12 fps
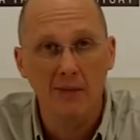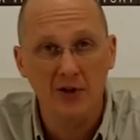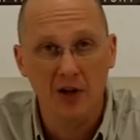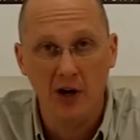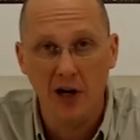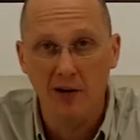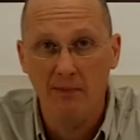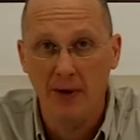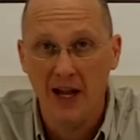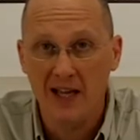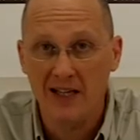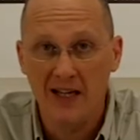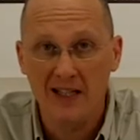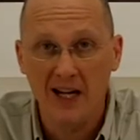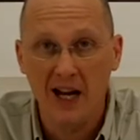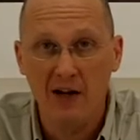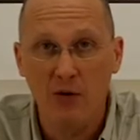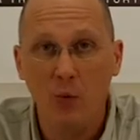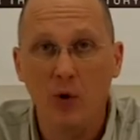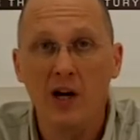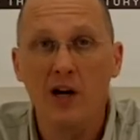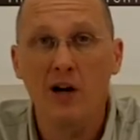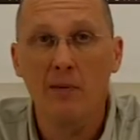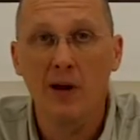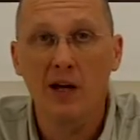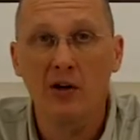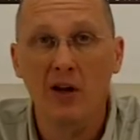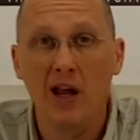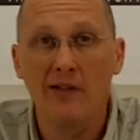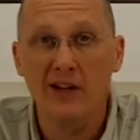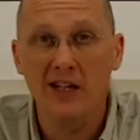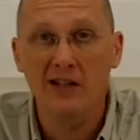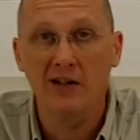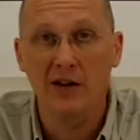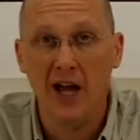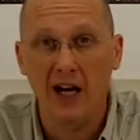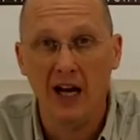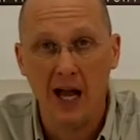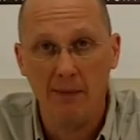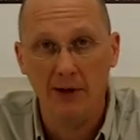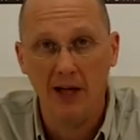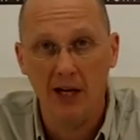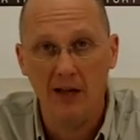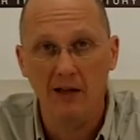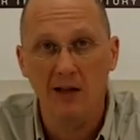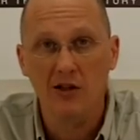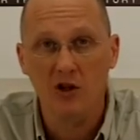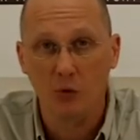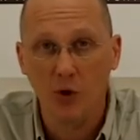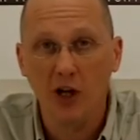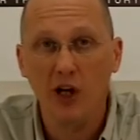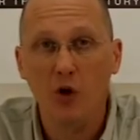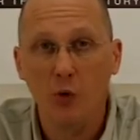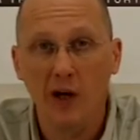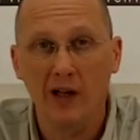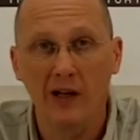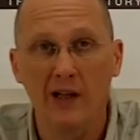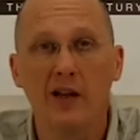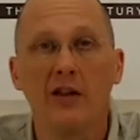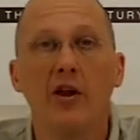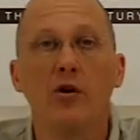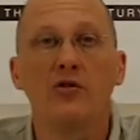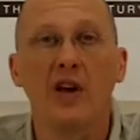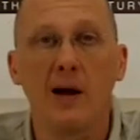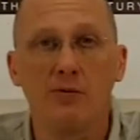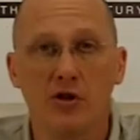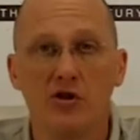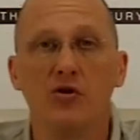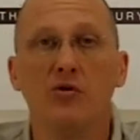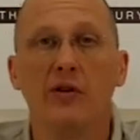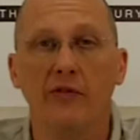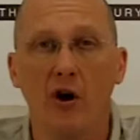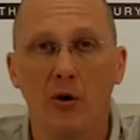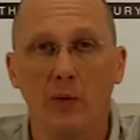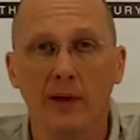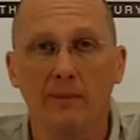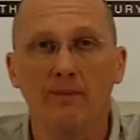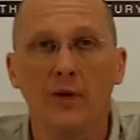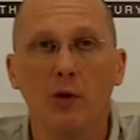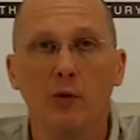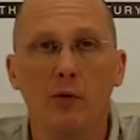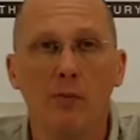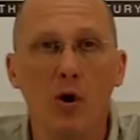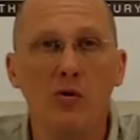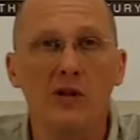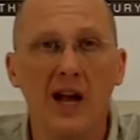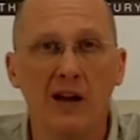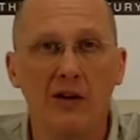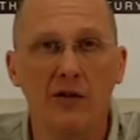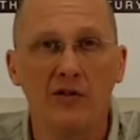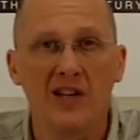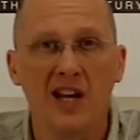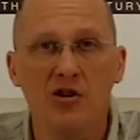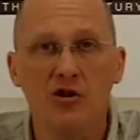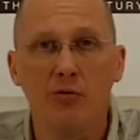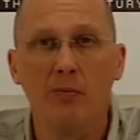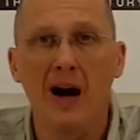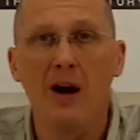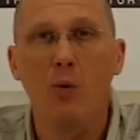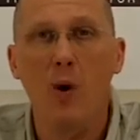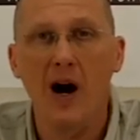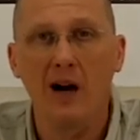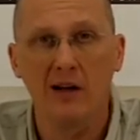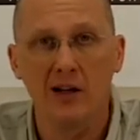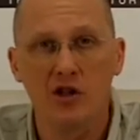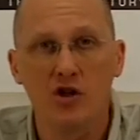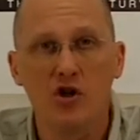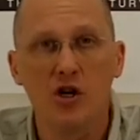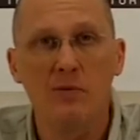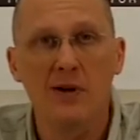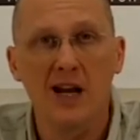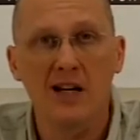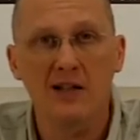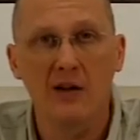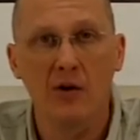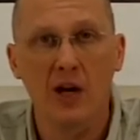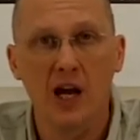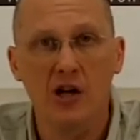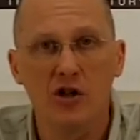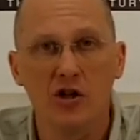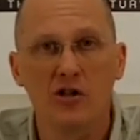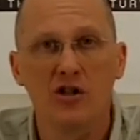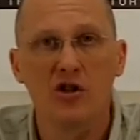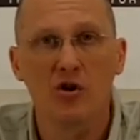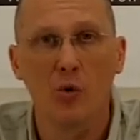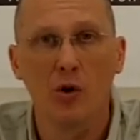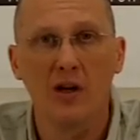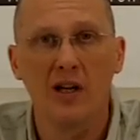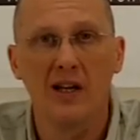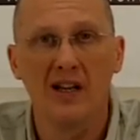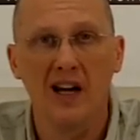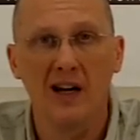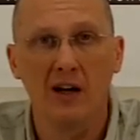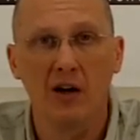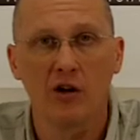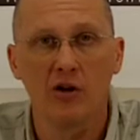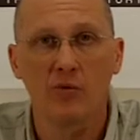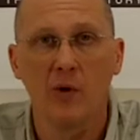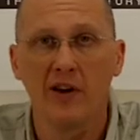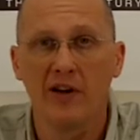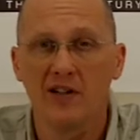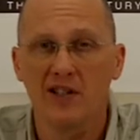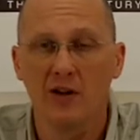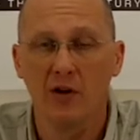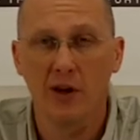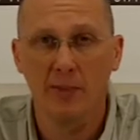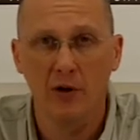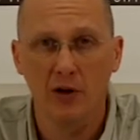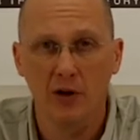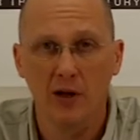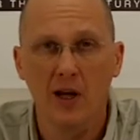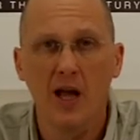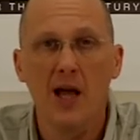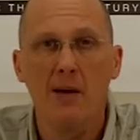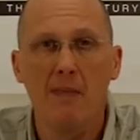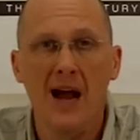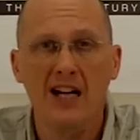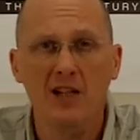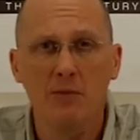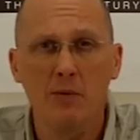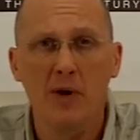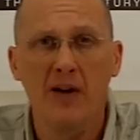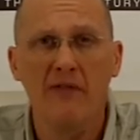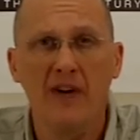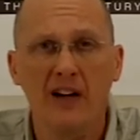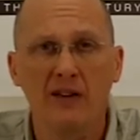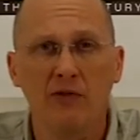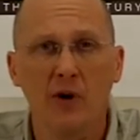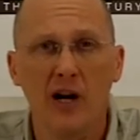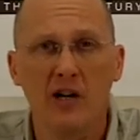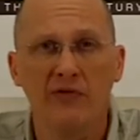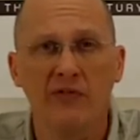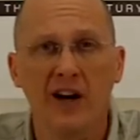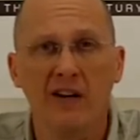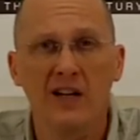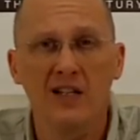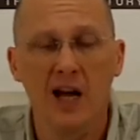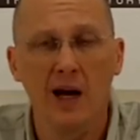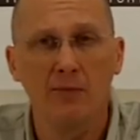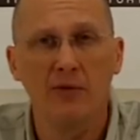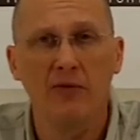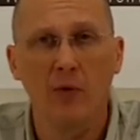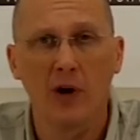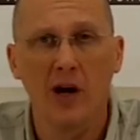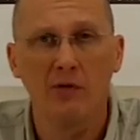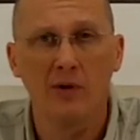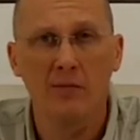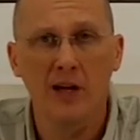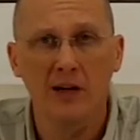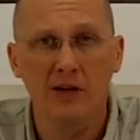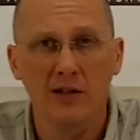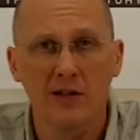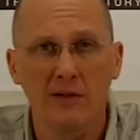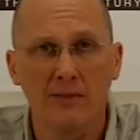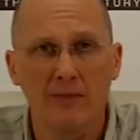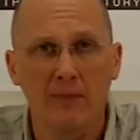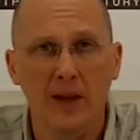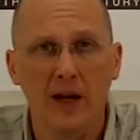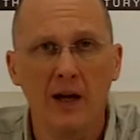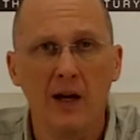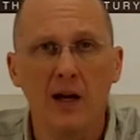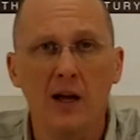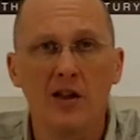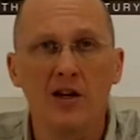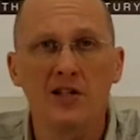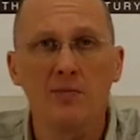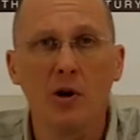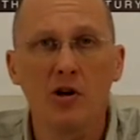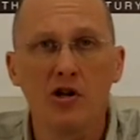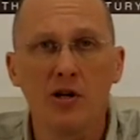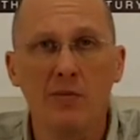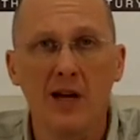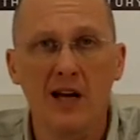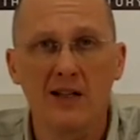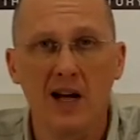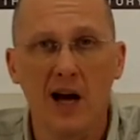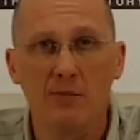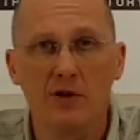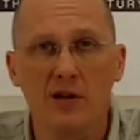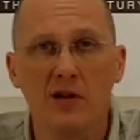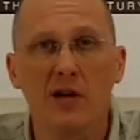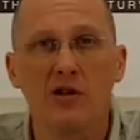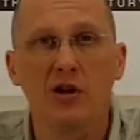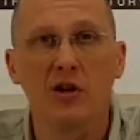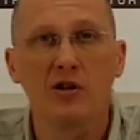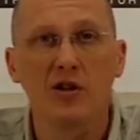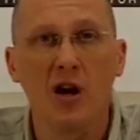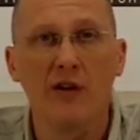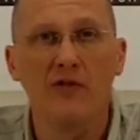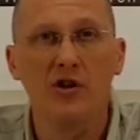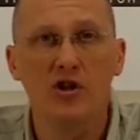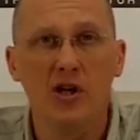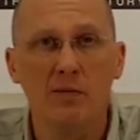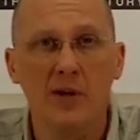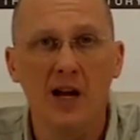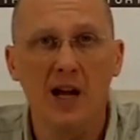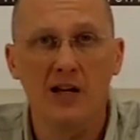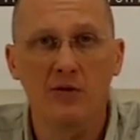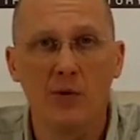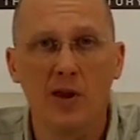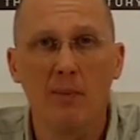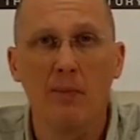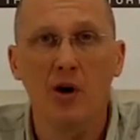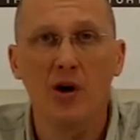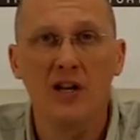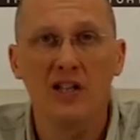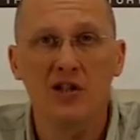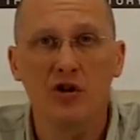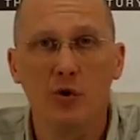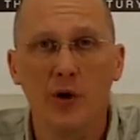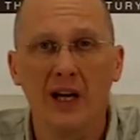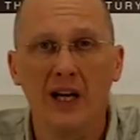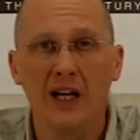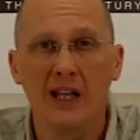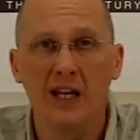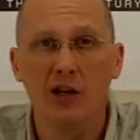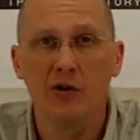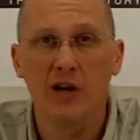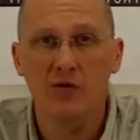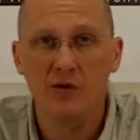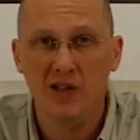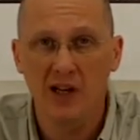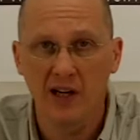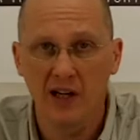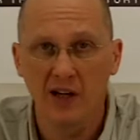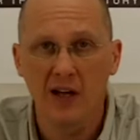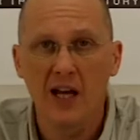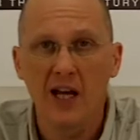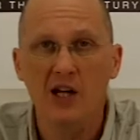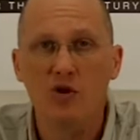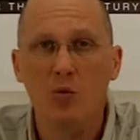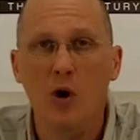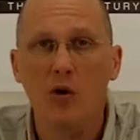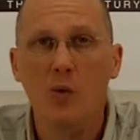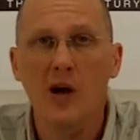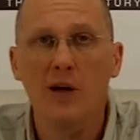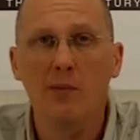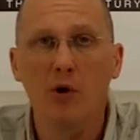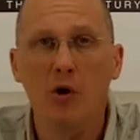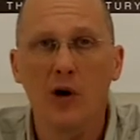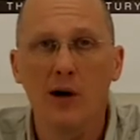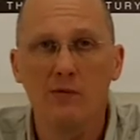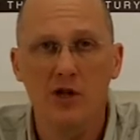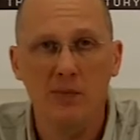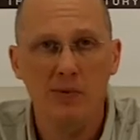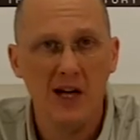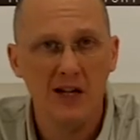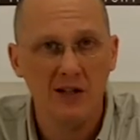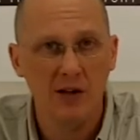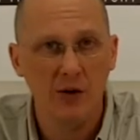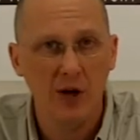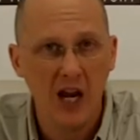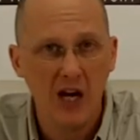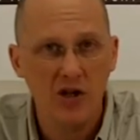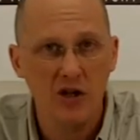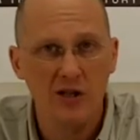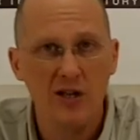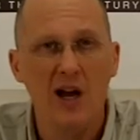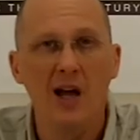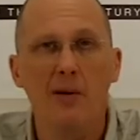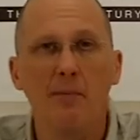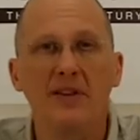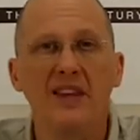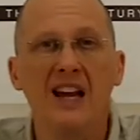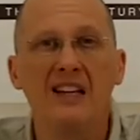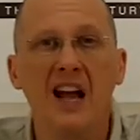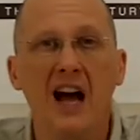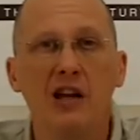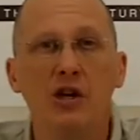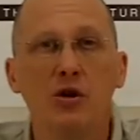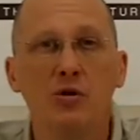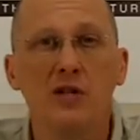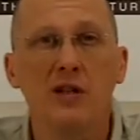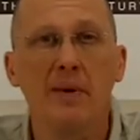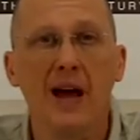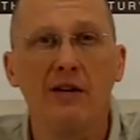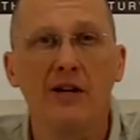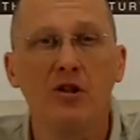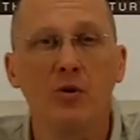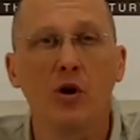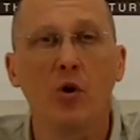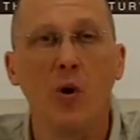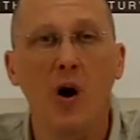I'm sorry, but as I said, we're here to make your life easier, not complicated. So really quickly, those options do the following. Remote download sends you by wireless GPS locations stored in the data loggers while they're still on the bird. Maximum effective range varies up to 400 meters. The Smart GPS option turns off the GPS when the bird isn't doing anything you're interested in. It's one way to program GPS locations, but then not use the battery to